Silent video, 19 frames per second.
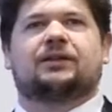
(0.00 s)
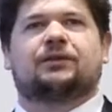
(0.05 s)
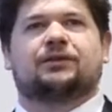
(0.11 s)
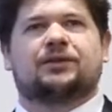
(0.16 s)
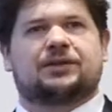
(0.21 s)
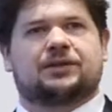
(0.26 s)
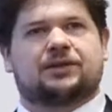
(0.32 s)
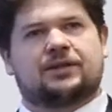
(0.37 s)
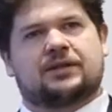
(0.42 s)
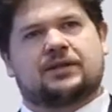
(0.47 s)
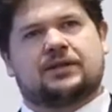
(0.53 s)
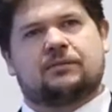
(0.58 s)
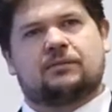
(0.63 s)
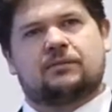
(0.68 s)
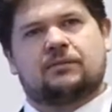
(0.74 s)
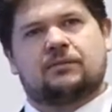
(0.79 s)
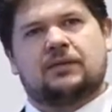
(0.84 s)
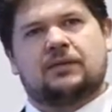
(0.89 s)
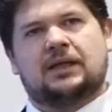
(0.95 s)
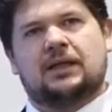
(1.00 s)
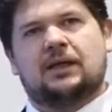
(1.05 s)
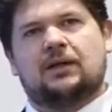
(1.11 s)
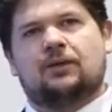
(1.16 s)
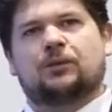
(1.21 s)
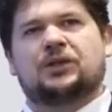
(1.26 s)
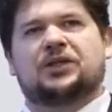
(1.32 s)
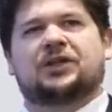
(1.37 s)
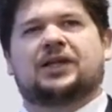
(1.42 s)
into the system,
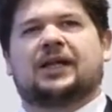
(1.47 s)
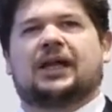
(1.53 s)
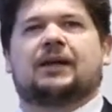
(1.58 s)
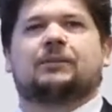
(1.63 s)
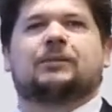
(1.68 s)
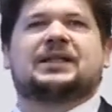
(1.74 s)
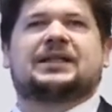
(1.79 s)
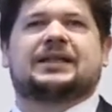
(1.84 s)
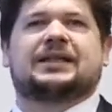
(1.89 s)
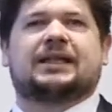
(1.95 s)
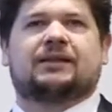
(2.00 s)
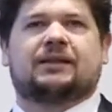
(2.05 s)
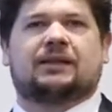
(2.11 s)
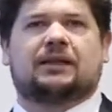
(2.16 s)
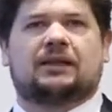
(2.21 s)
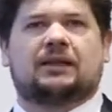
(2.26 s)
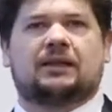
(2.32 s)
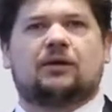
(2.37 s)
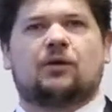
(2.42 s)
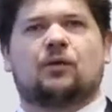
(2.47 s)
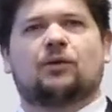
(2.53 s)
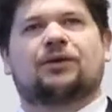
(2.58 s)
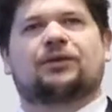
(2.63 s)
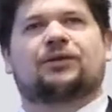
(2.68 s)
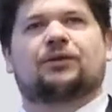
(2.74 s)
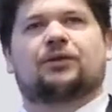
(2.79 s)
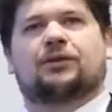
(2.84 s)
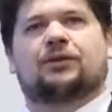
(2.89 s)
which can be ZTE or
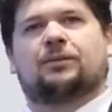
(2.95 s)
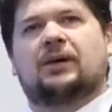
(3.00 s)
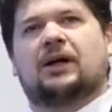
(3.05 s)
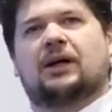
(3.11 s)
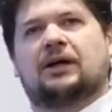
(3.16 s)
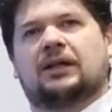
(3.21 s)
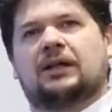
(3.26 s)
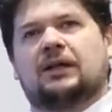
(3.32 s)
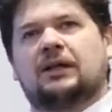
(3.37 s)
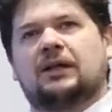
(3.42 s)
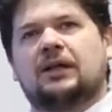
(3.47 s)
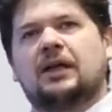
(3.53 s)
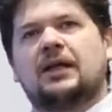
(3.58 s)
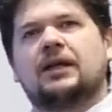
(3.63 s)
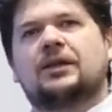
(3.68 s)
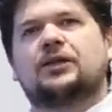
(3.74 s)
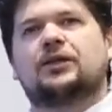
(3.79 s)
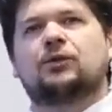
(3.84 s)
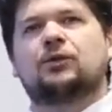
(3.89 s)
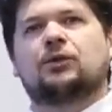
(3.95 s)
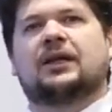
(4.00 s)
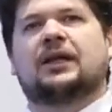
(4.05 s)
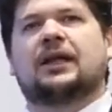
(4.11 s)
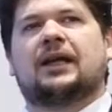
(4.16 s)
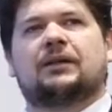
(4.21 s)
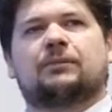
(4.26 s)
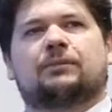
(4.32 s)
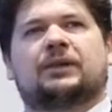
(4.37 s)
third party, you
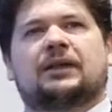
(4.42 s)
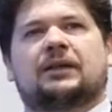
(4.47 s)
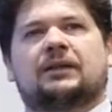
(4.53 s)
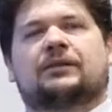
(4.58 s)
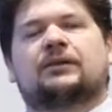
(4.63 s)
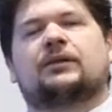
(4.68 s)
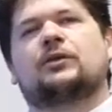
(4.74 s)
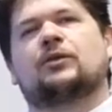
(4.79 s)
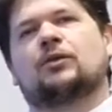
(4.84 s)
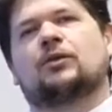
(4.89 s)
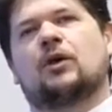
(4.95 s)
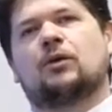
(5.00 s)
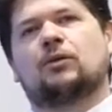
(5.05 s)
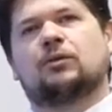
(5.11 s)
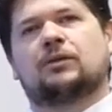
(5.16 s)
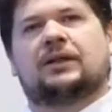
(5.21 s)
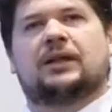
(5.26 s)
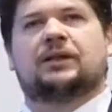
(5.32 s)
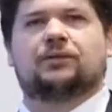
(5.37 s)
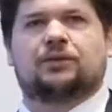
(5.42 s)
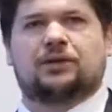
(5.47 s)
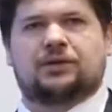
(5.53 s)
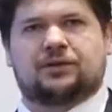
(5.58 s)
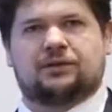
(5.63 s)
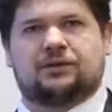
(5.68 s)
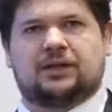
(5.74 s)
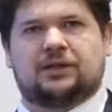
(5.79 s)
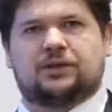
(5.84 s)
can build your own network
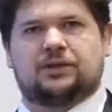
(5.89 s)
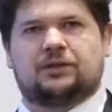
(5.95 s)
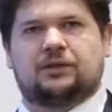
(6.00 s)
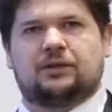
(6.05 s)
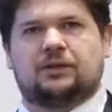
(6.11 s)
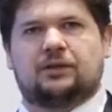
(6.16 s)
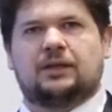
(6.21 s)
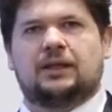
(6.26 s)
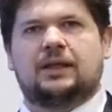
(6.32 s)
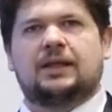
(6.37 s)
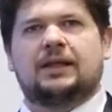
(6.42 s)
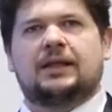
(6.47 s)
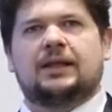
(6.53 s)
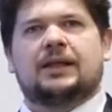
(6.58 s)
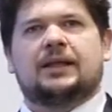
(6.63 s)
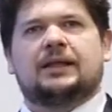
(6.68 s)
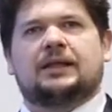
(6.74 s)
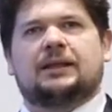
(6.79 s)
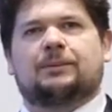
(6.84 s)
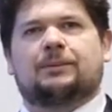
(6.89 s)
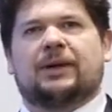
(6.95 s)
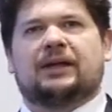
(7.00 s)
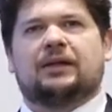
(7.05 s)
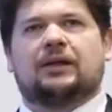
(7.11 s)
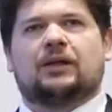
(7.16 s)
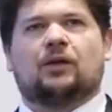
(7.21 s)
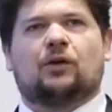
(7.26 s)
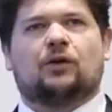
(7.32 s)
structure,
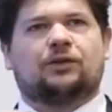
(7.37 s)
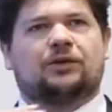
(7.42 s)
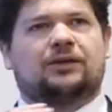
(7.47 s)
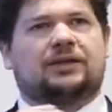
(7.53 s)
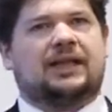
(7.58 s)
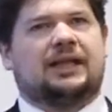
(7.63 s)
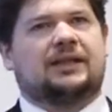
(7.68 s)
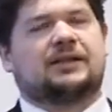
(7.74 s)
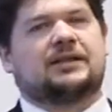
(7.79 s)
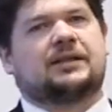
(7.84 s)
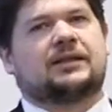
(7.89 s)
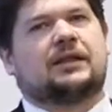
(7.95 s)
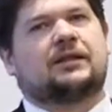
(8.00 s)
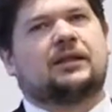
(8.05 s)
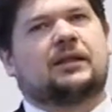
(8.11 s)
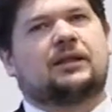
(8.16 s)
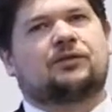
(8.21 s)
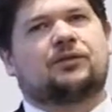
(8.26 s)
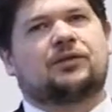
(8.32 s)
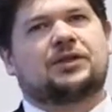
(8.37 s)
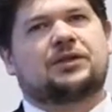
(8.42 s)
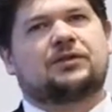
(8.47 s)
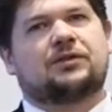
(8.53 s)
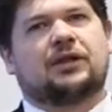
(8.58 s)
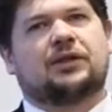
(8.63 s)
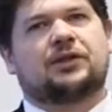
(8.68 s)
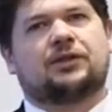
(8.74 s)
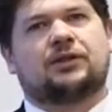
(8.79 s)
depending on your data center
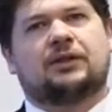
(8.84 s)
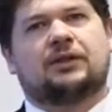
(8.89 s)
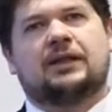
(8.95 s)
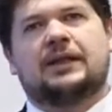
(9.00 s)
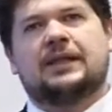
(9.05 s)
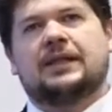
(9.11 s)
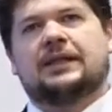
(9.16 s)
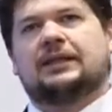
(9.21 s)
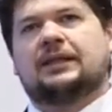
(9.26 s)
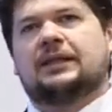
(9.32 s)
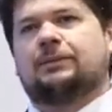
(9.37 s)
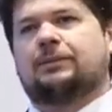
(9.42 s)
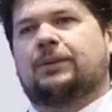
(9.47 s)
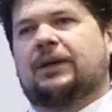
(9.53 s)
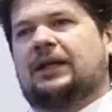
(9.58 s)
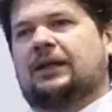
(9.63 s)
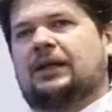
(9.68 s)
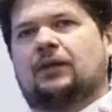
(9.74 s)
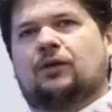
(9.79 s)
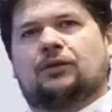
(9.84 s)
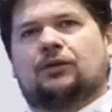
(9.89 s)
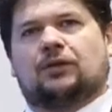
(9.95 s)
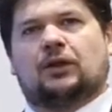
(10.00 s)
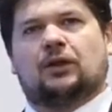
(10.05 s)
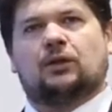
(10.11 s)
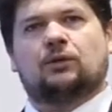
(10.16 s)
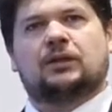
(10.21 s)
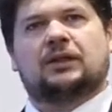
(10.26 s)
infrastructure, depending on
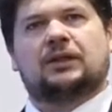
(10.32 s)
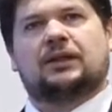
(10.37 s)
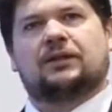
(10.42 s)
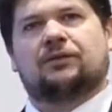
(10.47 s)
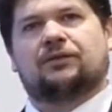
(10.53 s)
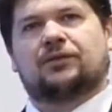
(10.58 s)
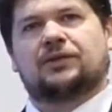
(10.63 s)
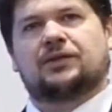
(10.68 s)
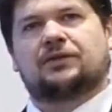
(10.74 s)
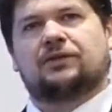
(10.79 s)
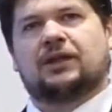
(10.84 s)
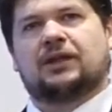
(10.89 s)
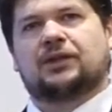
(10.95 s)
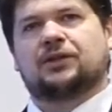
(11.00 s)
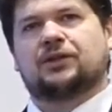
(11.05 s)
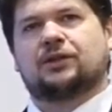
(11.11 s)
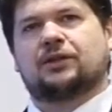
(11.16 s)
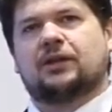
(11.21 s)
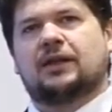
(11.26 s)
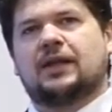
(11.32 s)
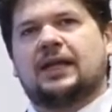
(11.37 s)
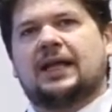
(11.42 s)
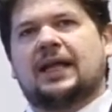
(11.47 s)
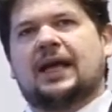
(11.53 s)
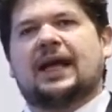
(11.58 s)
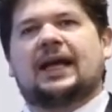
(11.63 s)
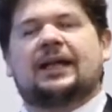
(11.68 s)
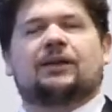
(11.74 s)
your local infrastructure,
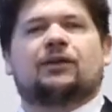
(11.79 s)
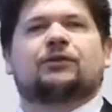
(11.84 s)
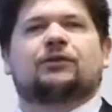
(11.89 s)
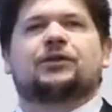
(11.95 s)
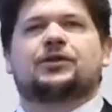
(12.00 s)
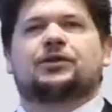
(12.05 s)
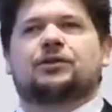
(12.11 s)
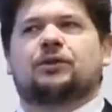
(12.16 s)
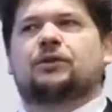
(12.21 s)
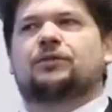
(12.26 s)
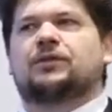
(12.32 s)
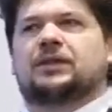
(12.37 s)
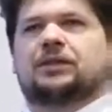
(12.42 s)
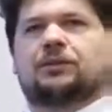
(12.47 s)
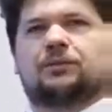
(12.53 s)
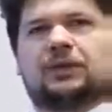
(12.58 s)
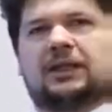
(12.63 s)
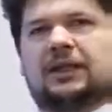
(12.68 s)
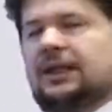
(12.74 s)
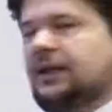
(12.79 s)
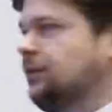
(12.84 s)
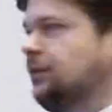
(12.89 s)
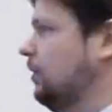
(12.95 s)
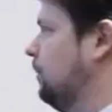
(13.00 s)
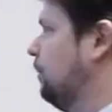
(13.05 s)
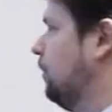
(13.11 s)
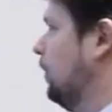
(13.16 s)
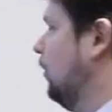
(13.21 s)
and on your service you would like
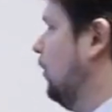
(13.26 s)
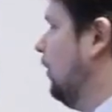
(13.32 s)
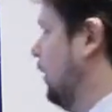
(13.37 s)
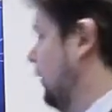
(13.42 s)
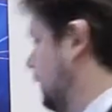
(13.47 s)
to deploy.